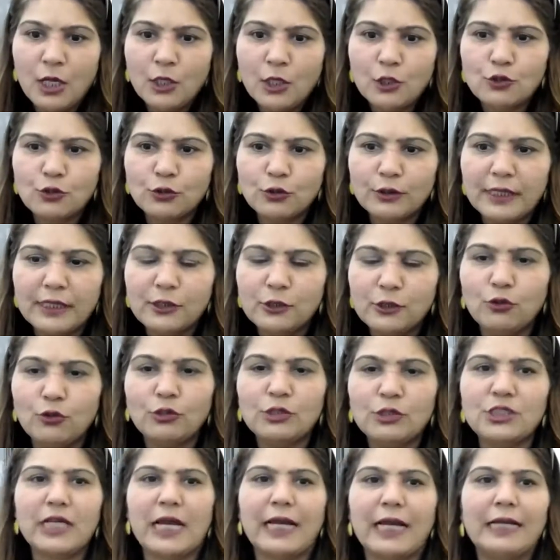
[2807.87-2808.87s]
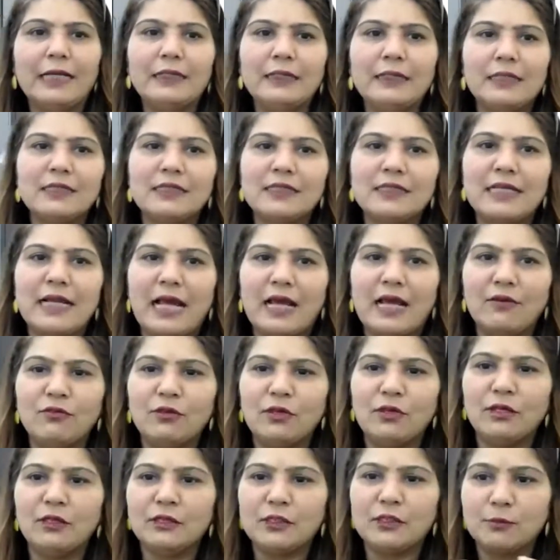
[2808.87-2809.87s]
so that your child doesn't have
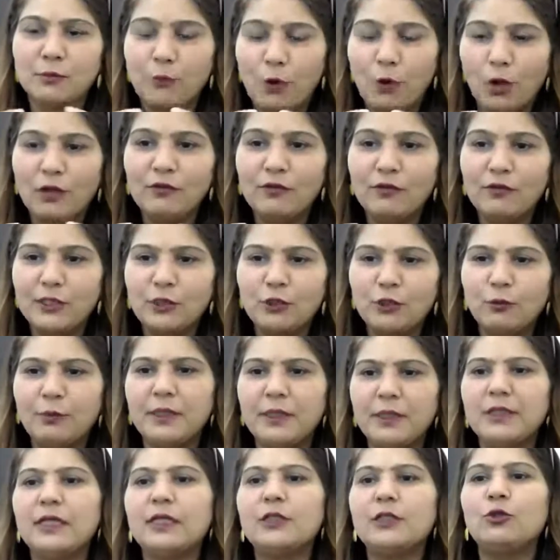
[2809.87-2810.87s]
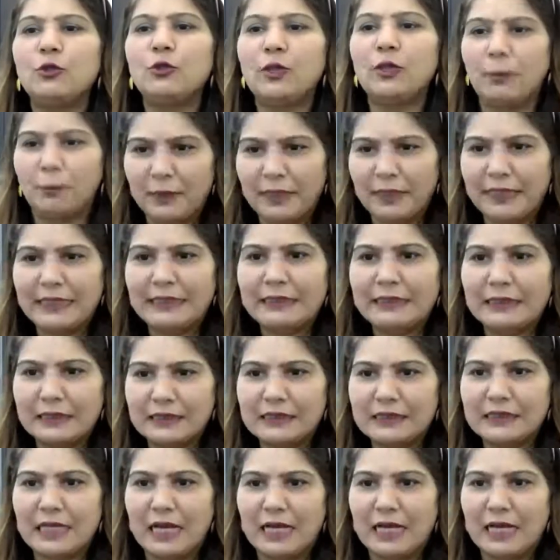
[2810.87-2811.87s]
a small window period to complete
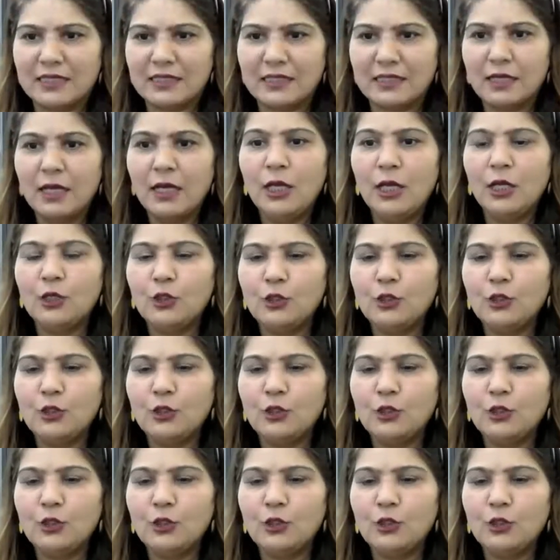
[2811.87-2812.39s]
this task.